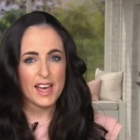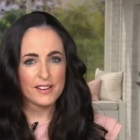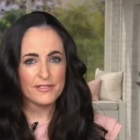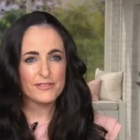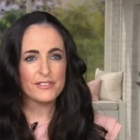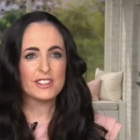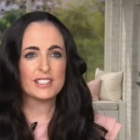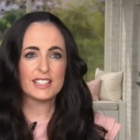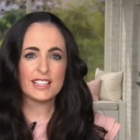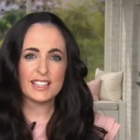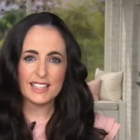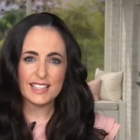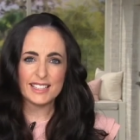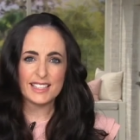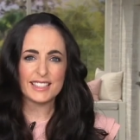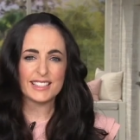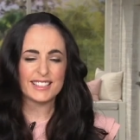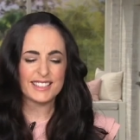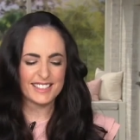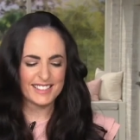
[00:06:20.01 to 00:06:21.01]
how frizzy it
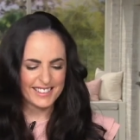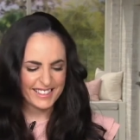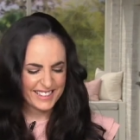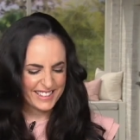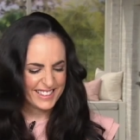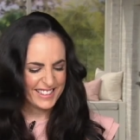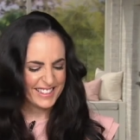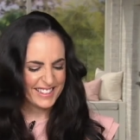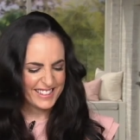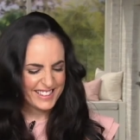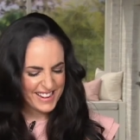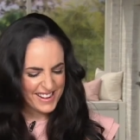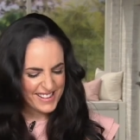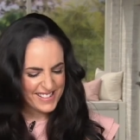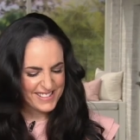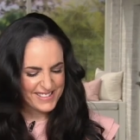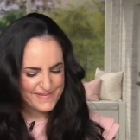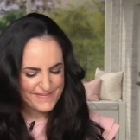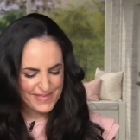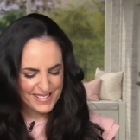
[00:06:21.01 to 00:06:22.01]
is. It's
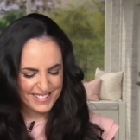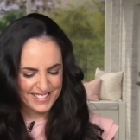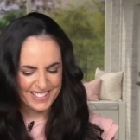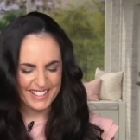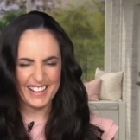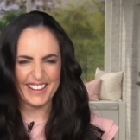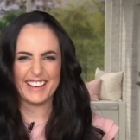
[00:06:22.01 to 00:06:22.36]
horrible.